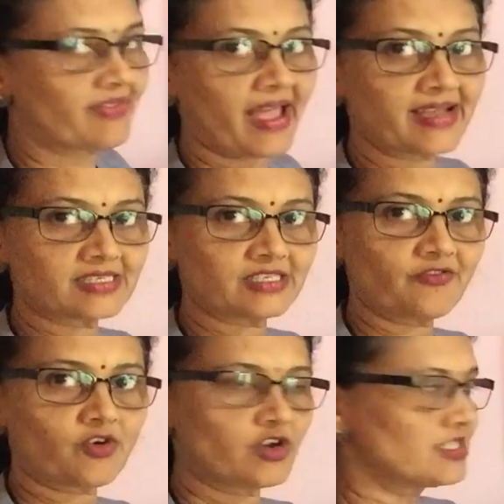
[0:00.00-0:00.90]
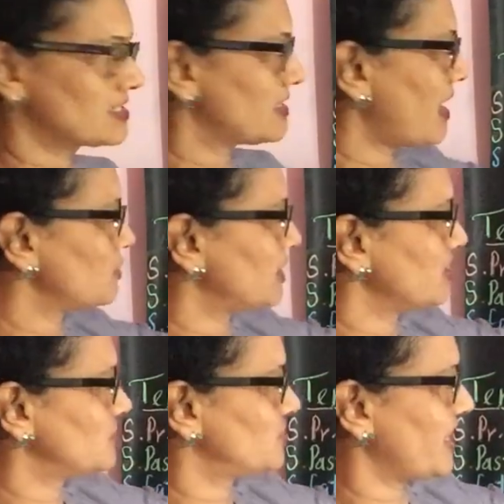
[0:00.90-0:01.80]
in the active voice and how
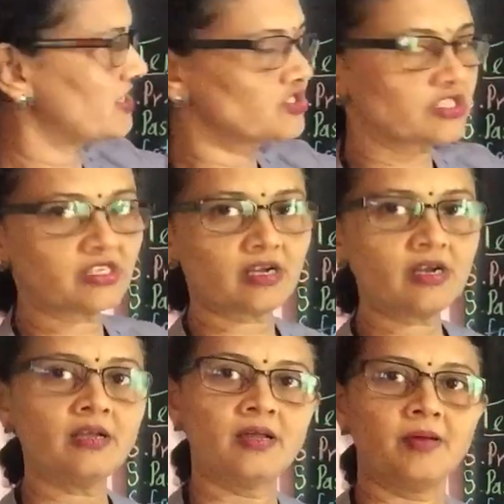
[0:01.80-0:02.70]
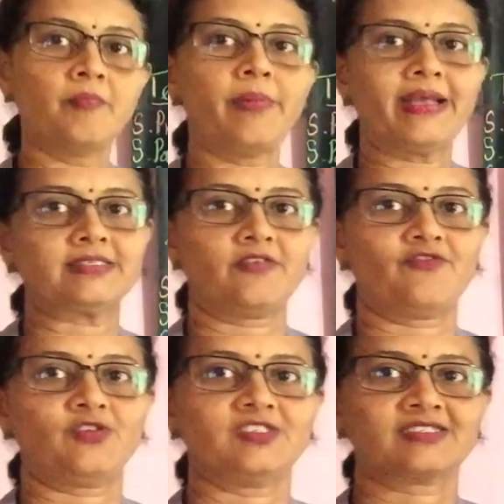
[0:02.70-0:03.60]
they change in a passive
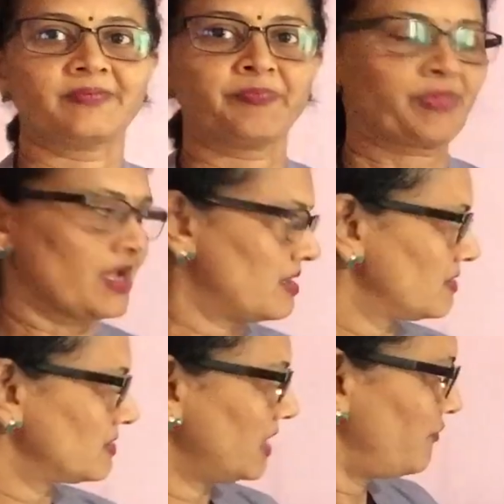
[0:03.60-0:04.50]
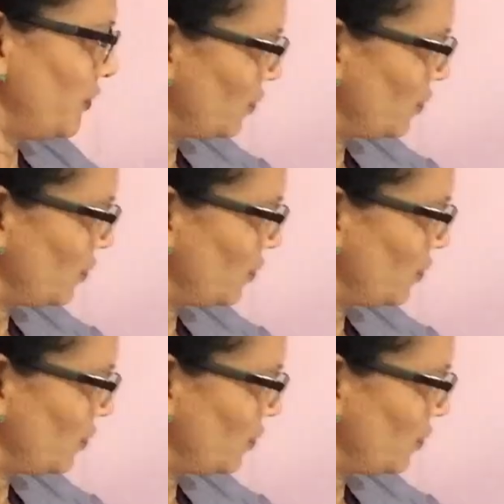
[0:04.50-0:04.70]
voice. If